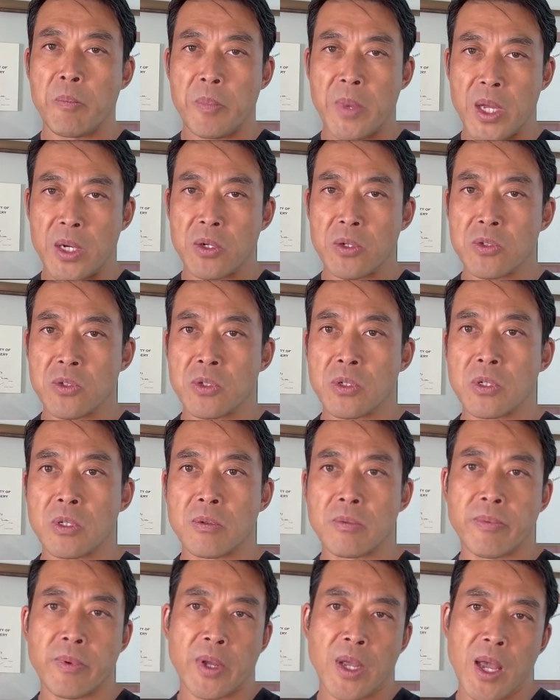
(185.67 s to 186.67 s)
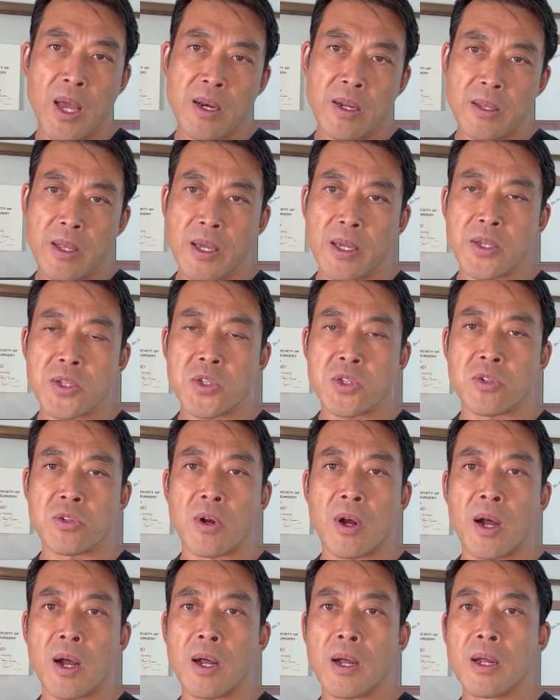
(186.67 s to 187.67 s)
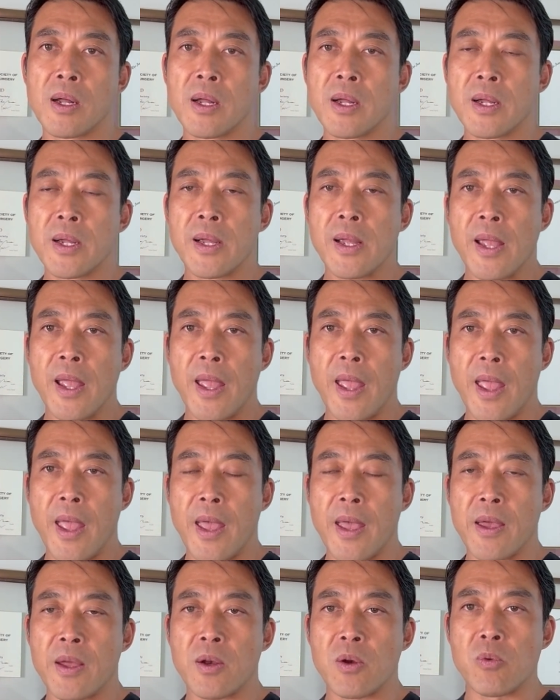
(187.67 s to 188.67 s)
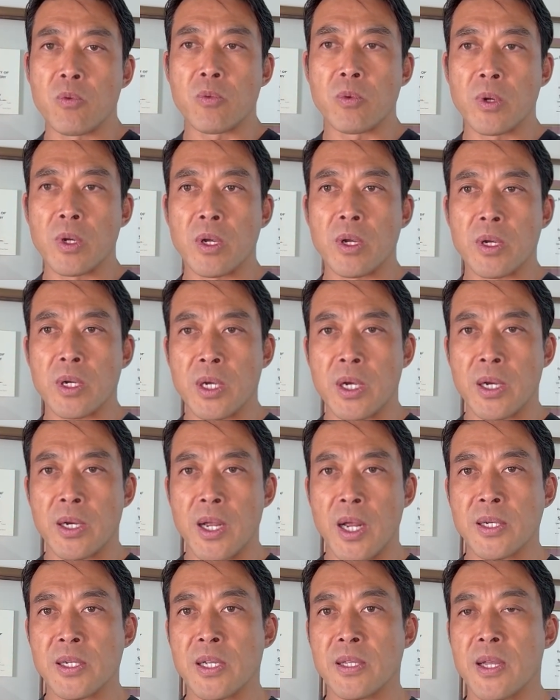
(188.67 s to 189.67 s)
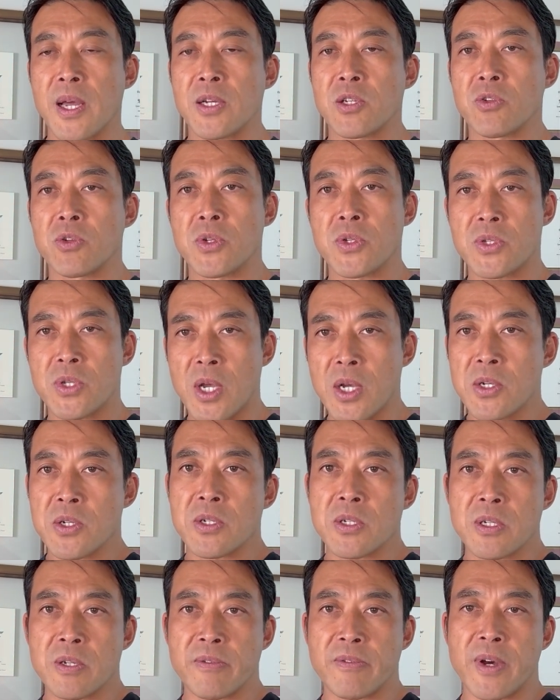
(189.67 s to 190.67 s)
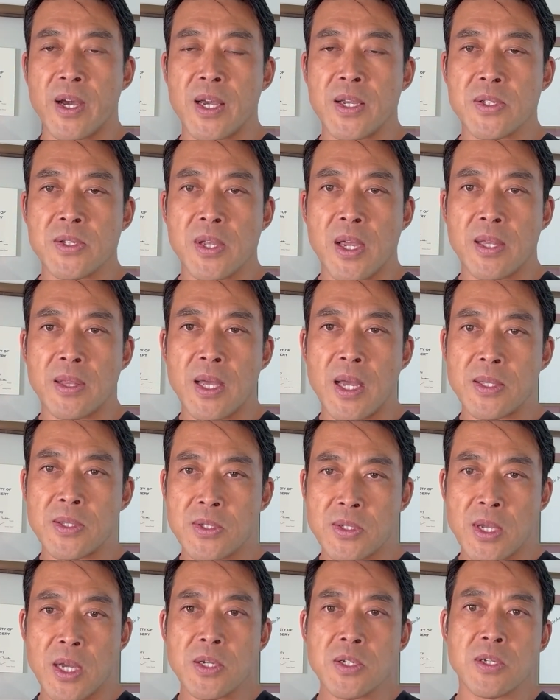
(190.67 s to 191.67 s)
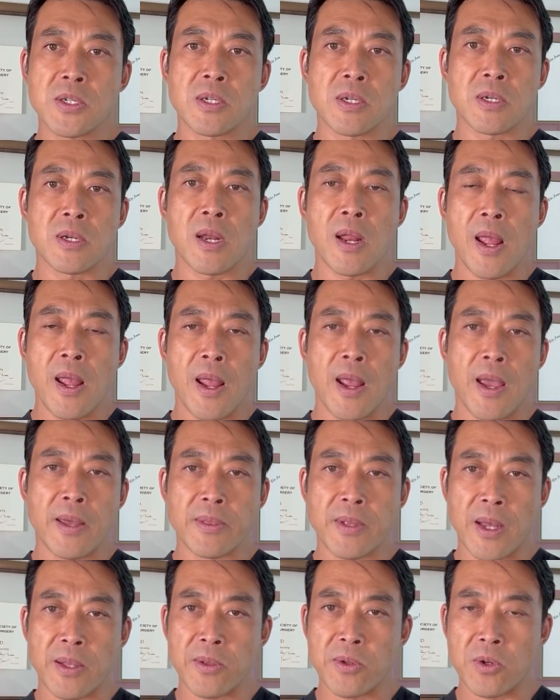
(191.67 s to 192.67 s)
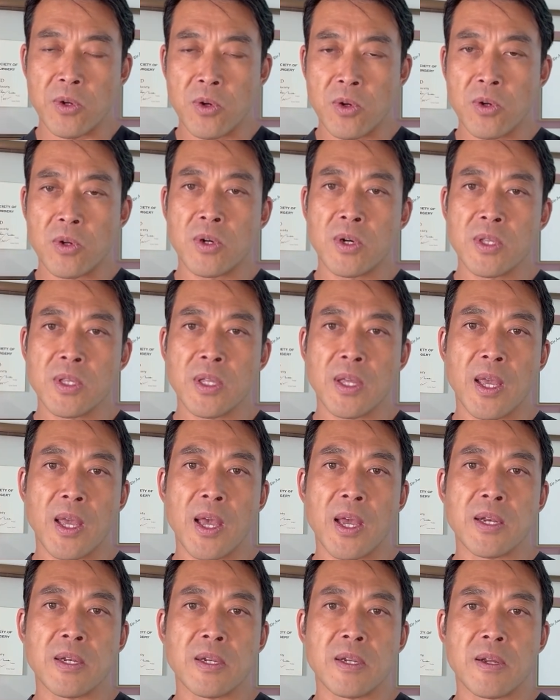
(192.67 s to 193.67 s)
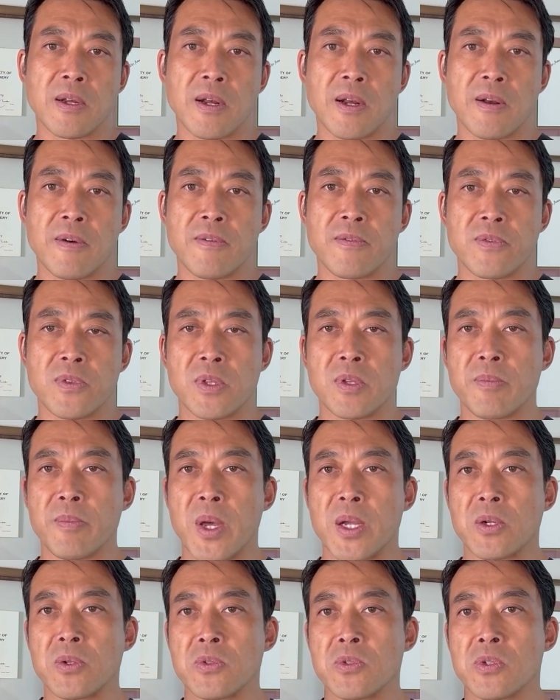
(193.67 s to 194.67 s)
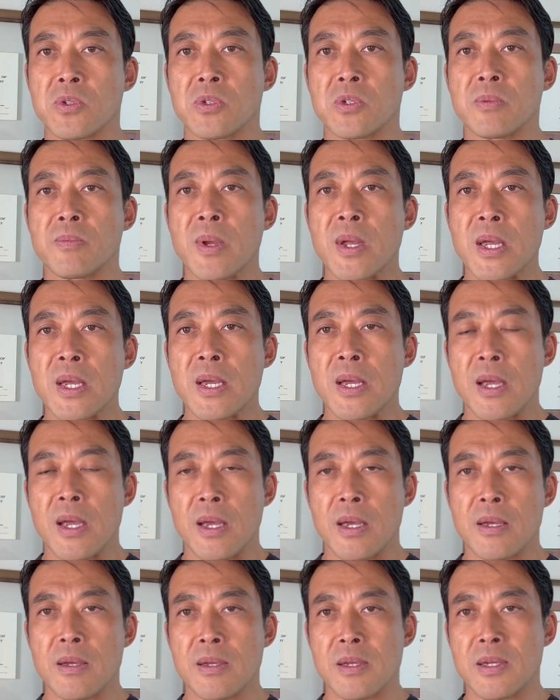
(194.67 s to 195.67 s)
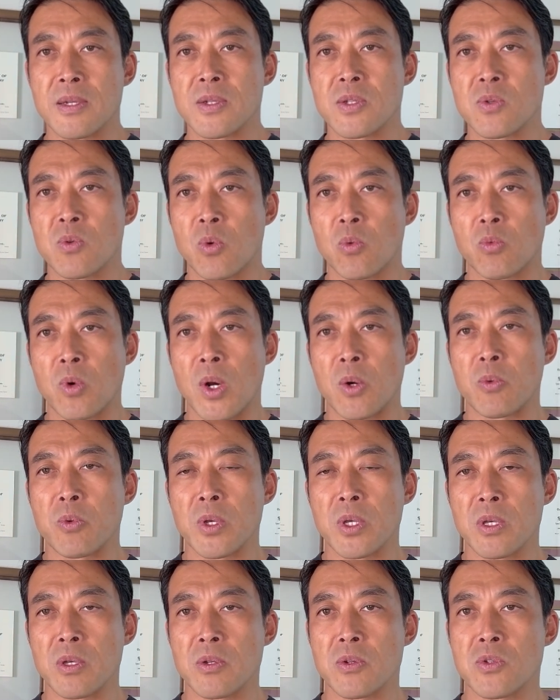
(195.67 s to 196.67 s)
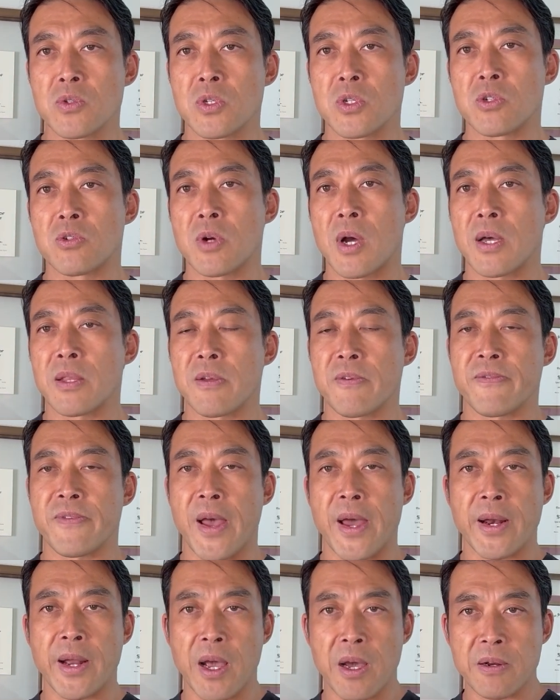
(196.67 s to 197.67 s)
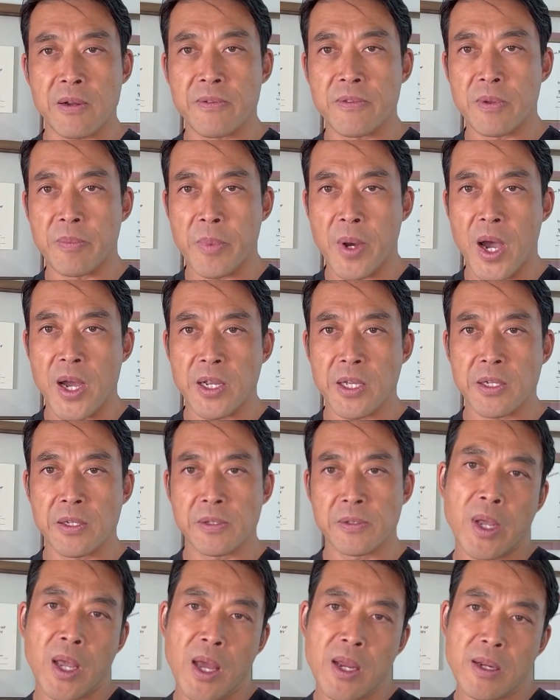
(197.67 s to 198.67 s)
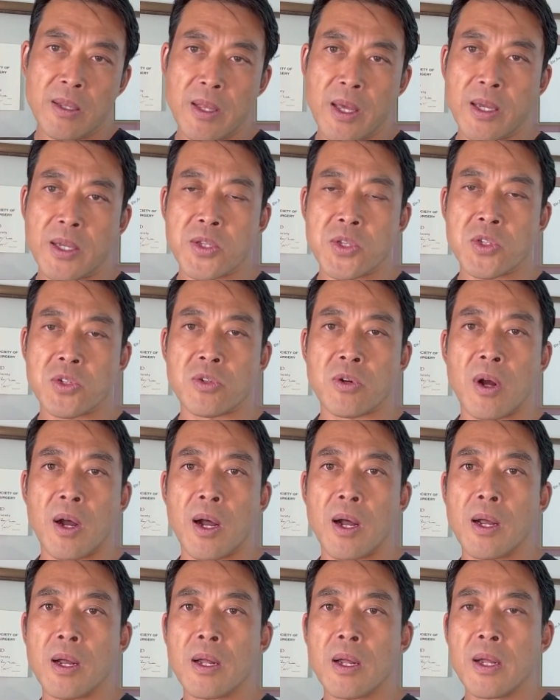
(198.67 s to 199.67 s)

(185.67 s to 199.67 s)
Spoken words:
metal tube, kind of like a straw, and we're connecting that to a suction device, and that suction and that little hole on the end of the metal tube is what we use to draw the fat out of the body. Kind of like a straw,